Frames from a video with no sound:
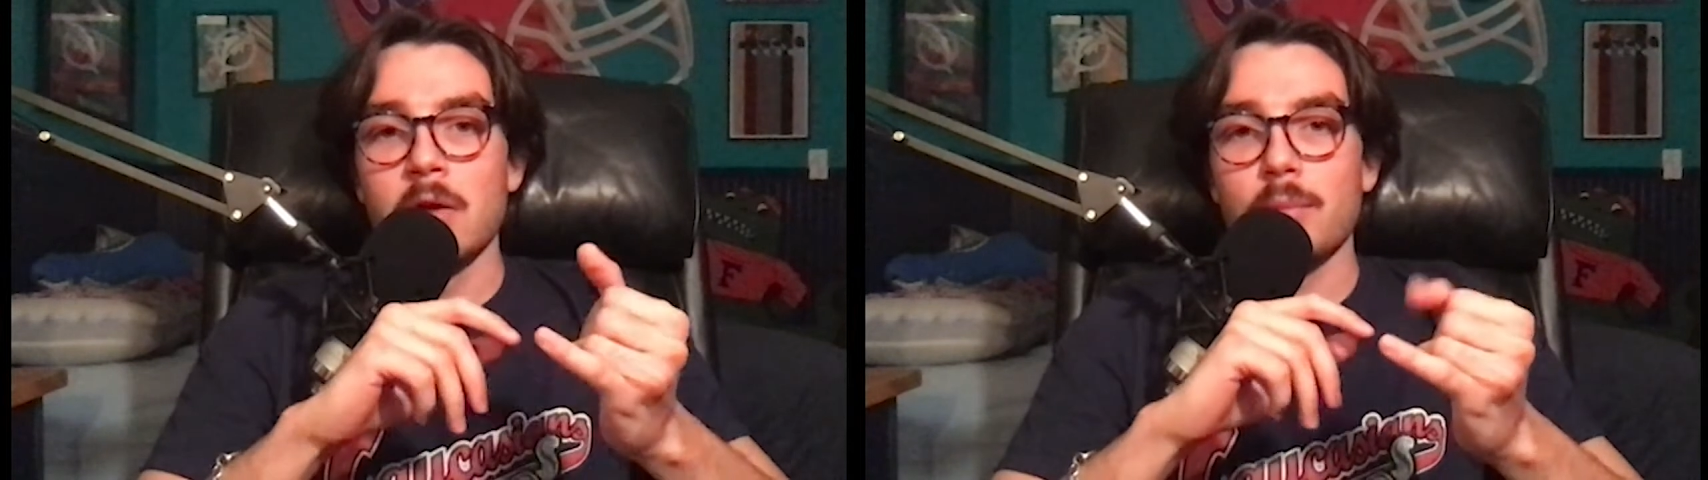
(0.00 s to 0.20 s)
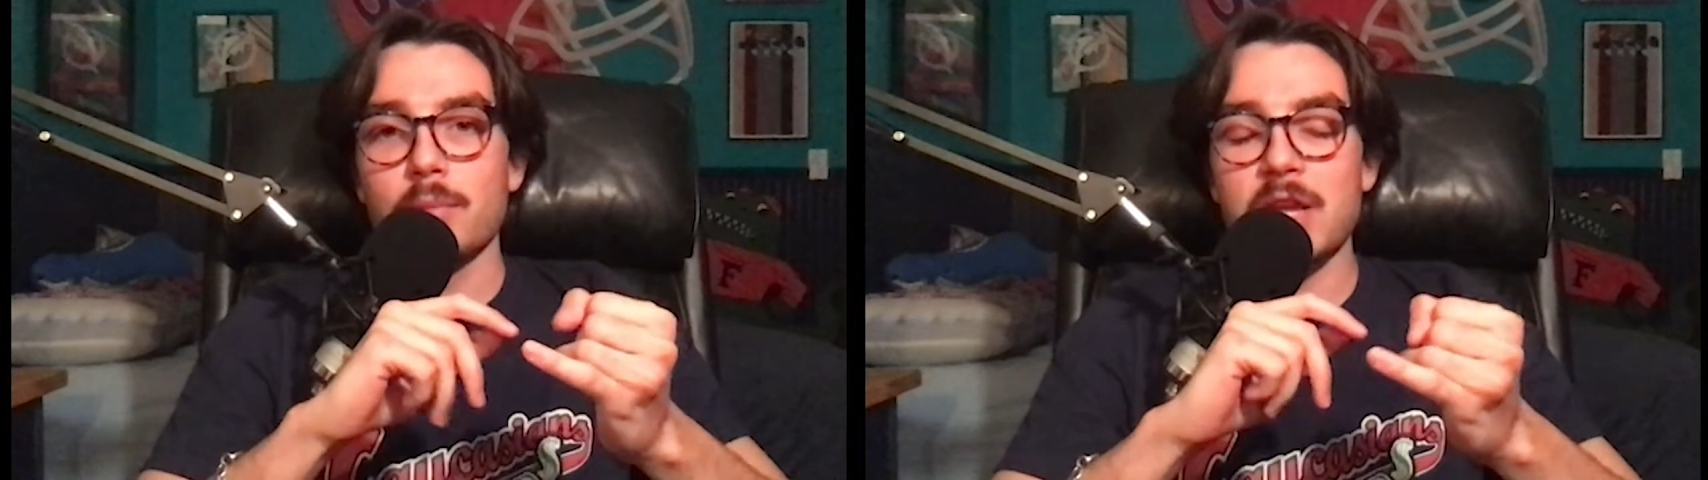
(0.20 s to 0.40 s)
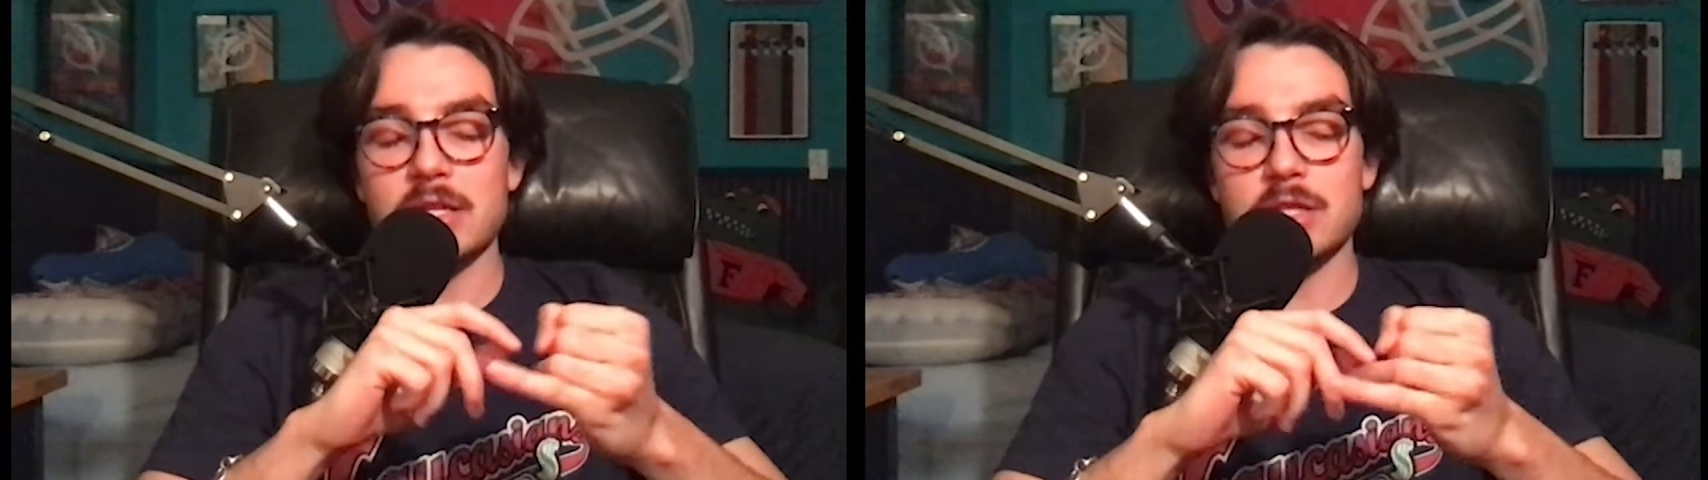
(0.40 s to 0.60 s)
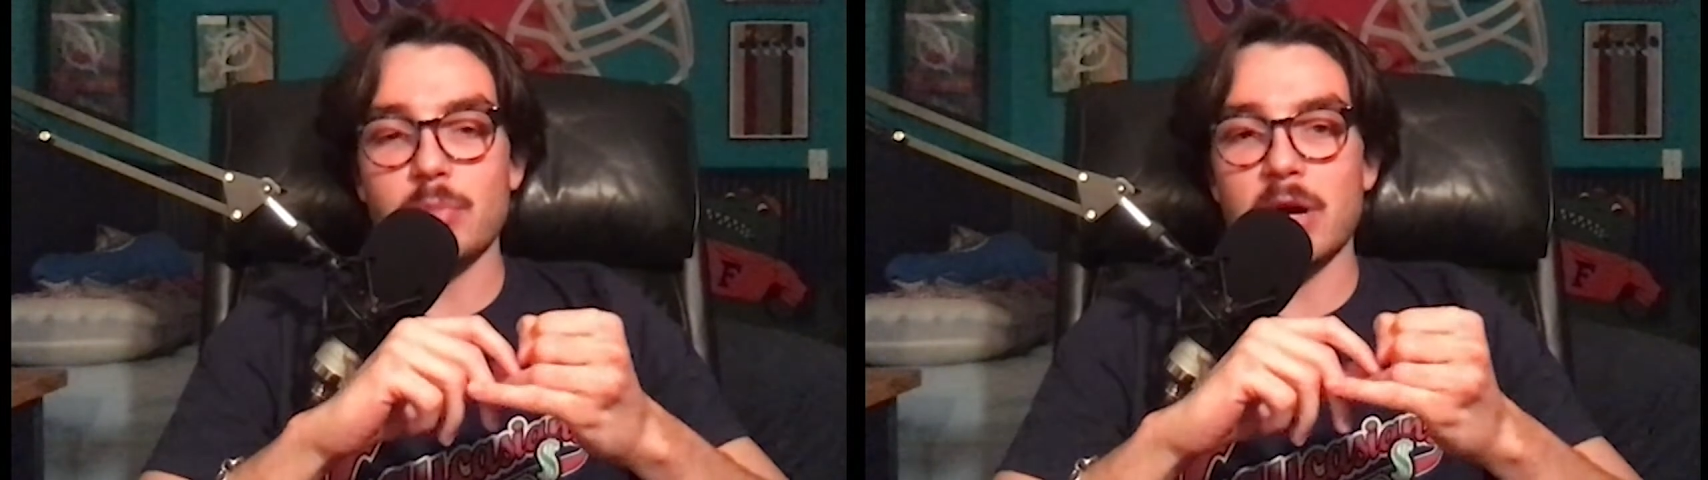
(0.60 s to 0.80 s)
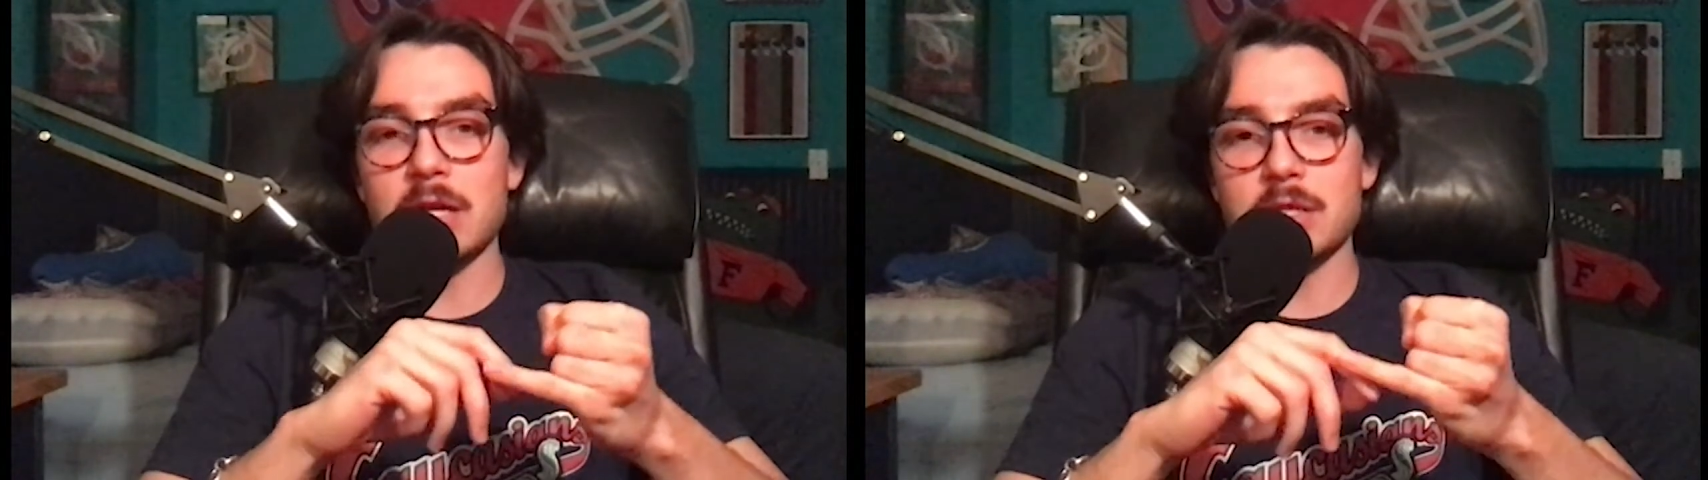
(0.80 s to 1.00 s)
tested
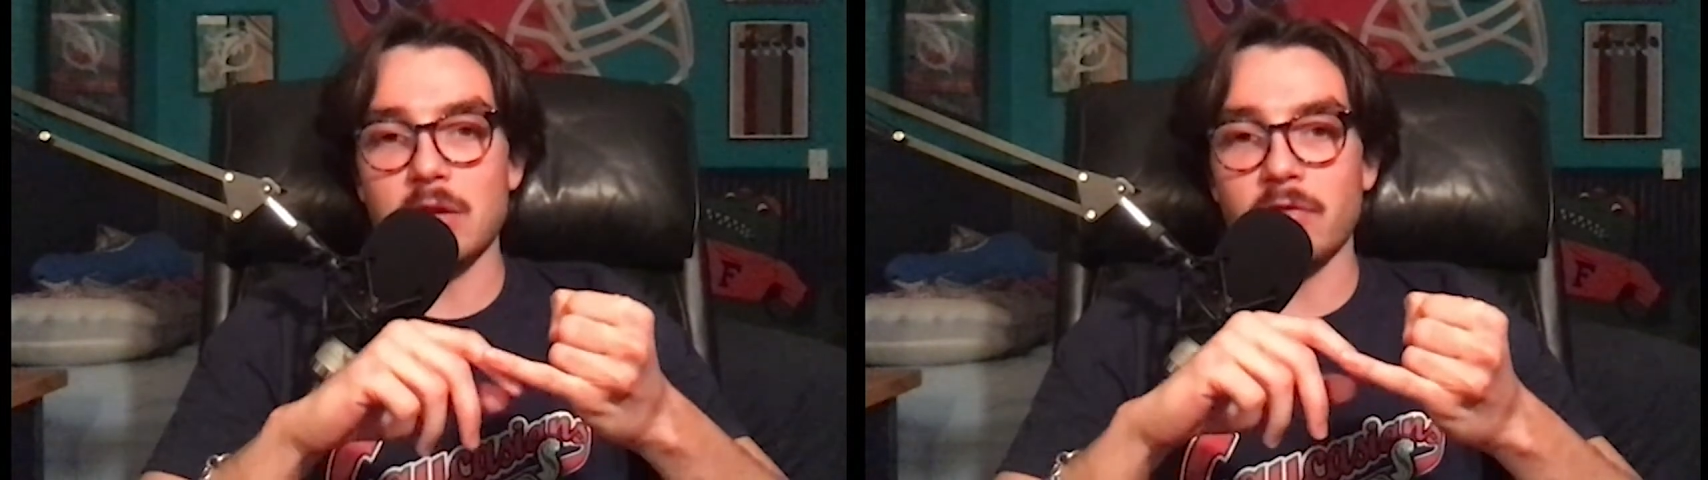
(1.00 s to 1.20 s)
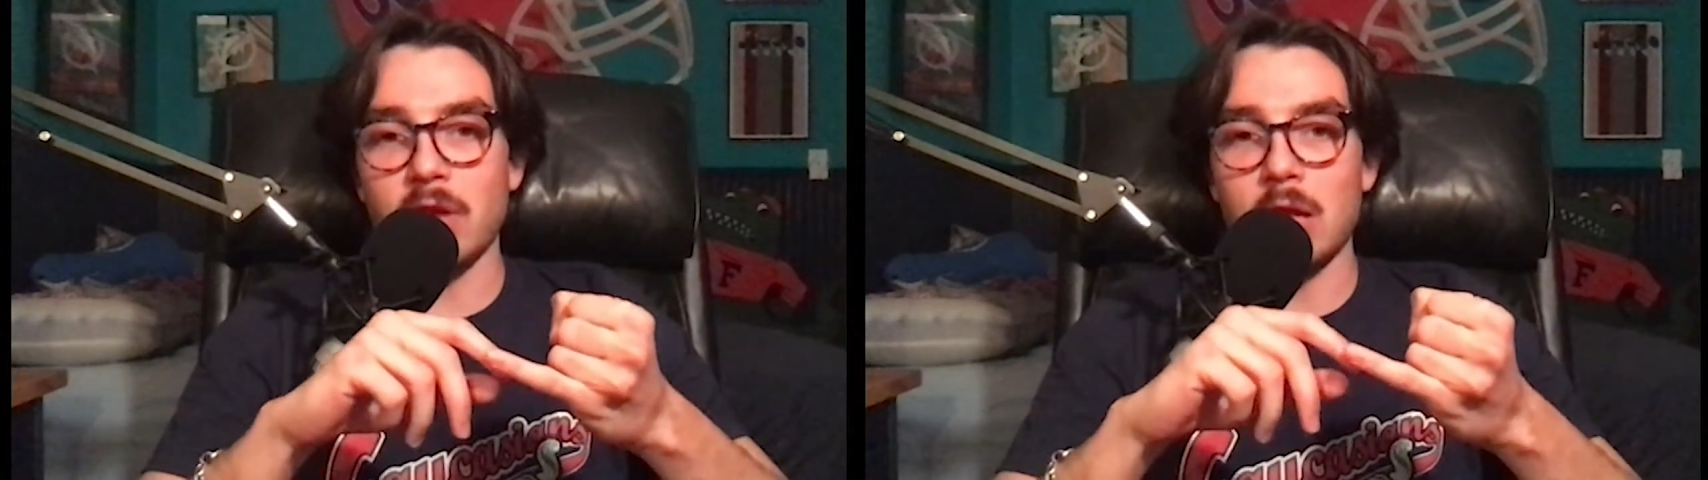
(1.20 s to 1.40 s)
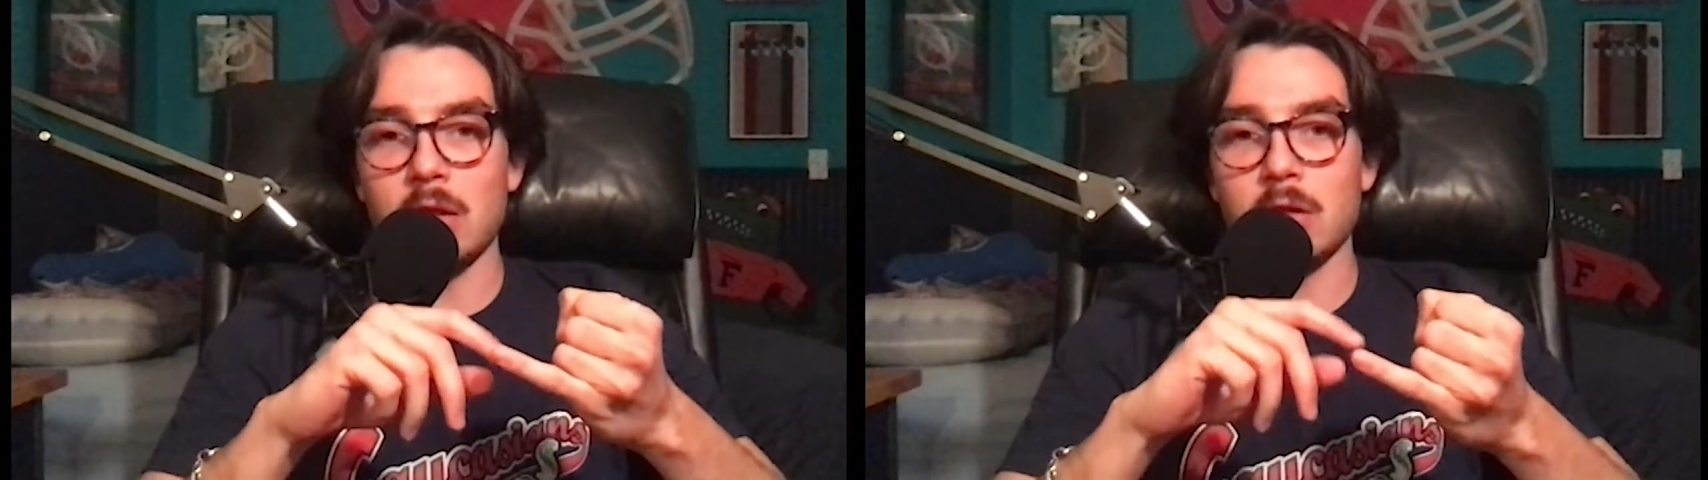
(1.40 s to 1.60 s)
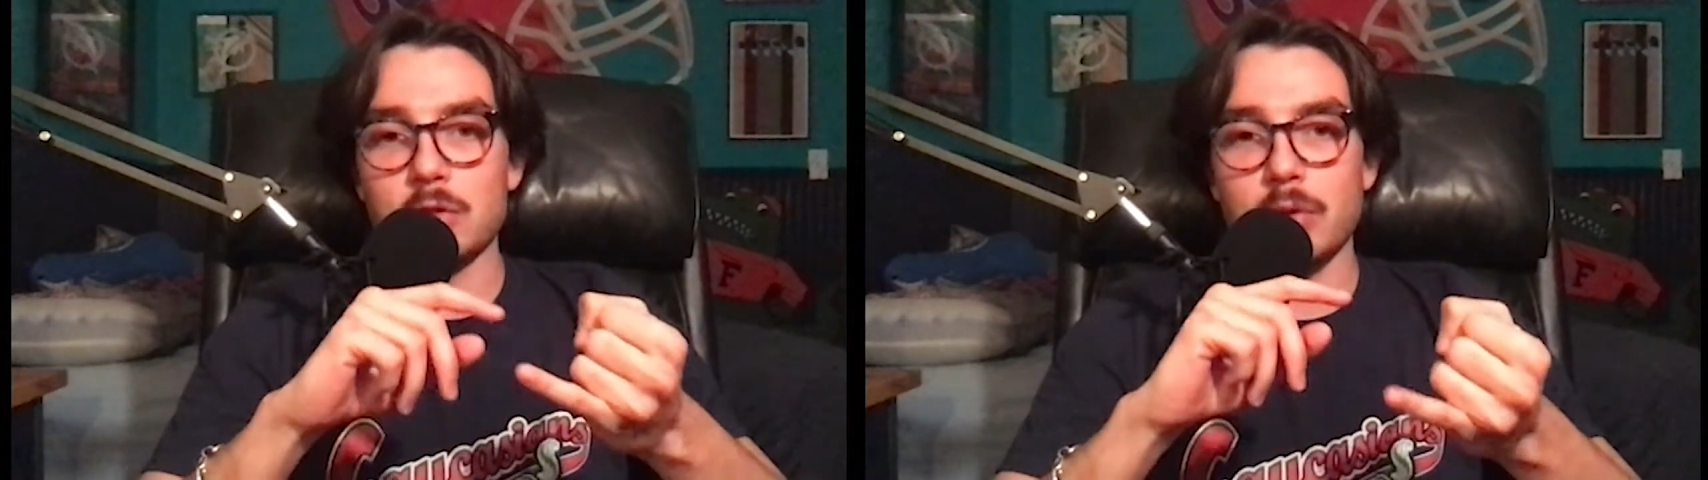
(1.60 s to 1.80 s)
positive, and those